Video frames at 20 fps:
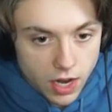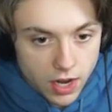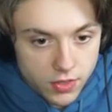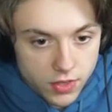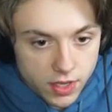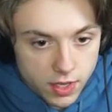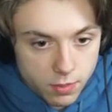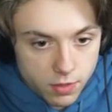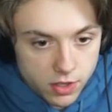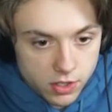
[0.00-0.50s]
I
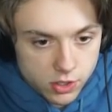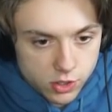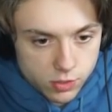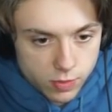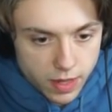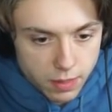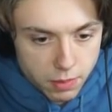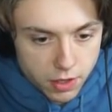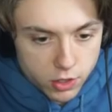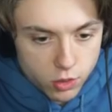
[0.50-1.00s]
think I'm going to just
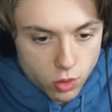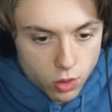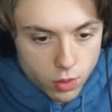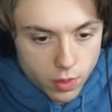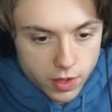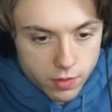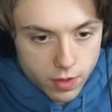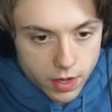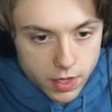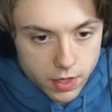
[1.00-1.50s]
make my
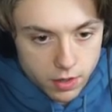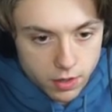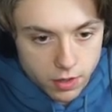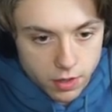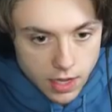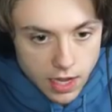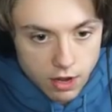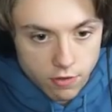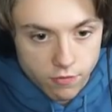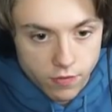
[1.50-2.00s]
doorway right here.
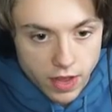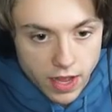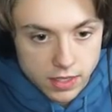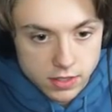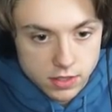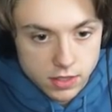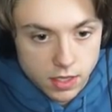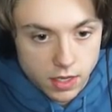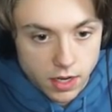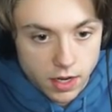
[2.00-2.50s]
How
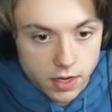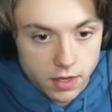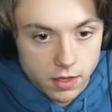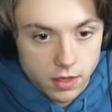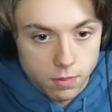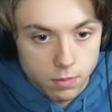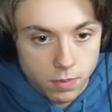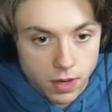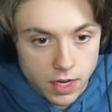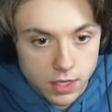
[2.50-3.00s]
fast can I
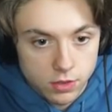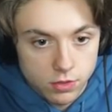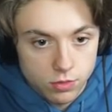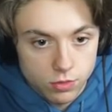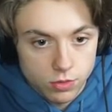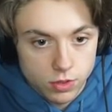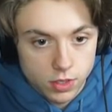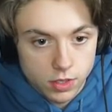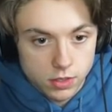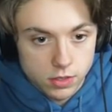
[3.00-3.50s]
mine
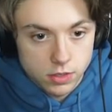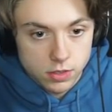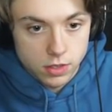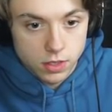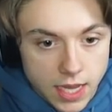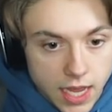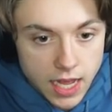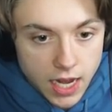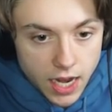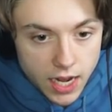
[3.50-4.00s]
through this?
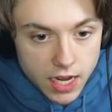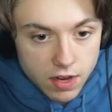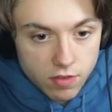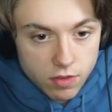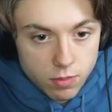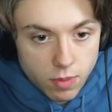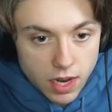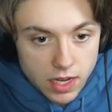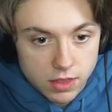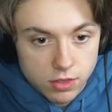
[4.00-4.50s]
Can I
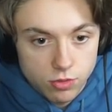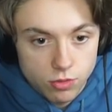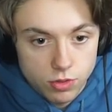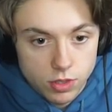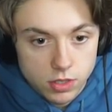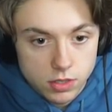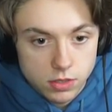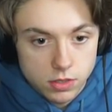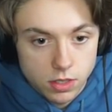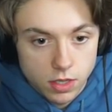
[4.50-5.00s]
even mine through
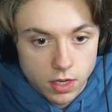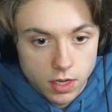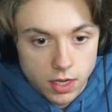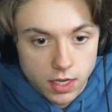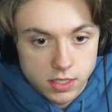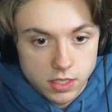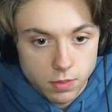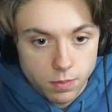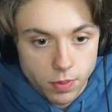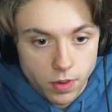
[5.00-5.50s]
this?
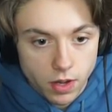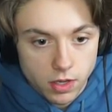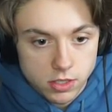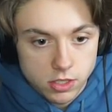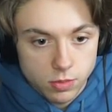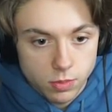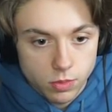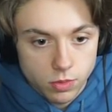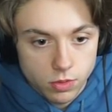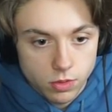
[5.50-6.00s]
Is it
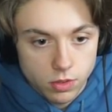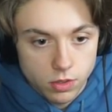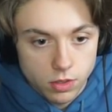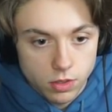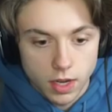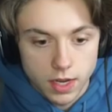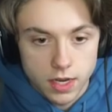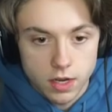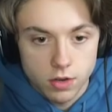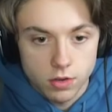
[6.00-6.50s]
possible?
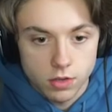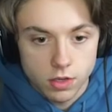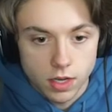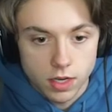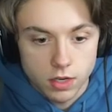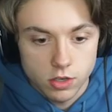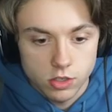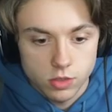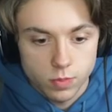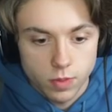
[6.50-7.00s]
I hear
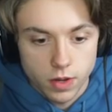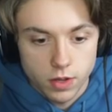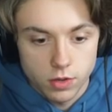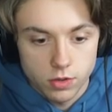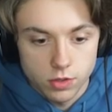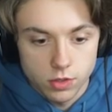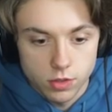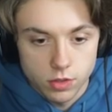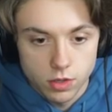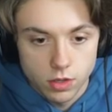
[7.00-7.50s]
I hear a
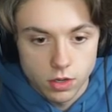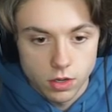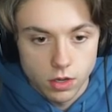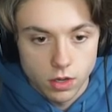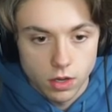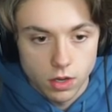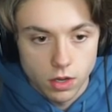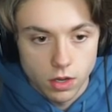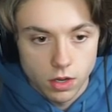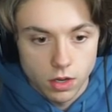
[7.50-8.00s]
spider, dude.
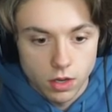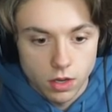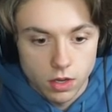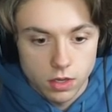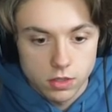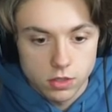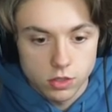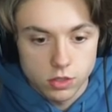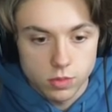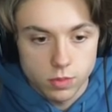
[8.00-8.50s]

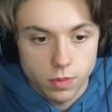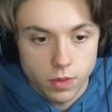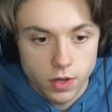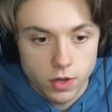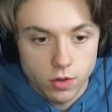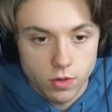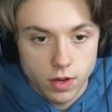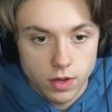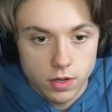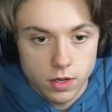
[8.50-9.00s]
Is a
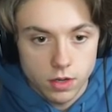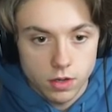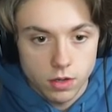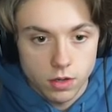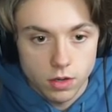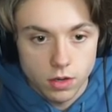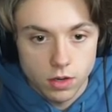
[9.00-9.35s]
spider around here?